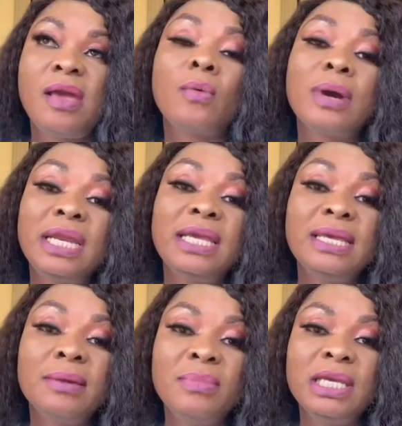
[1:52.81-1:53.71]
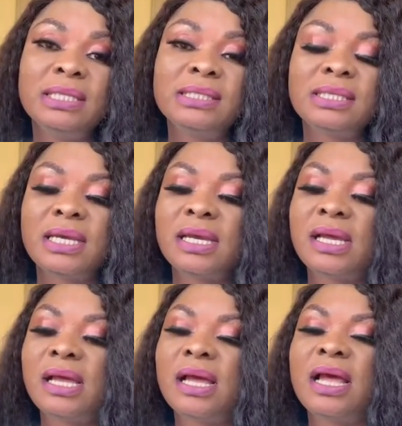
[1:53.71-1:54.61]
And means
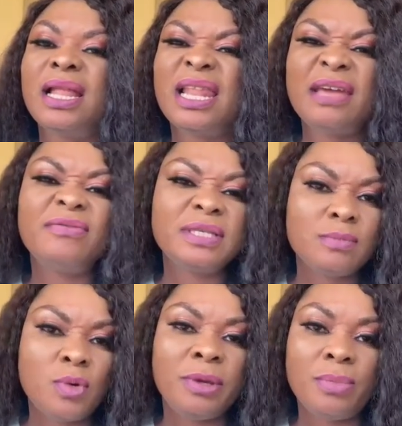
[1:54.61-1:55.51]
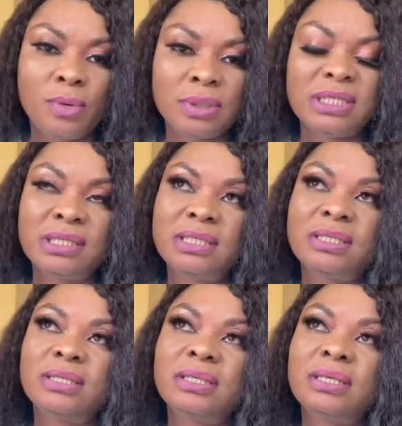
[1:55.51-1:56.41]
life is more
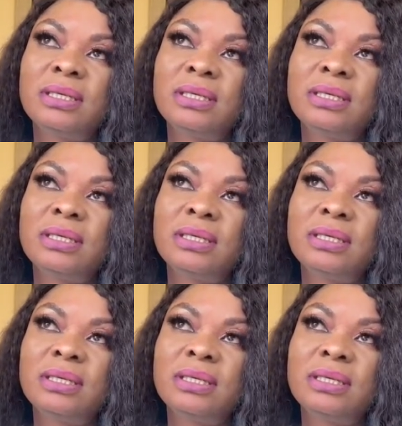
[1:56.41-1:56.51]
important.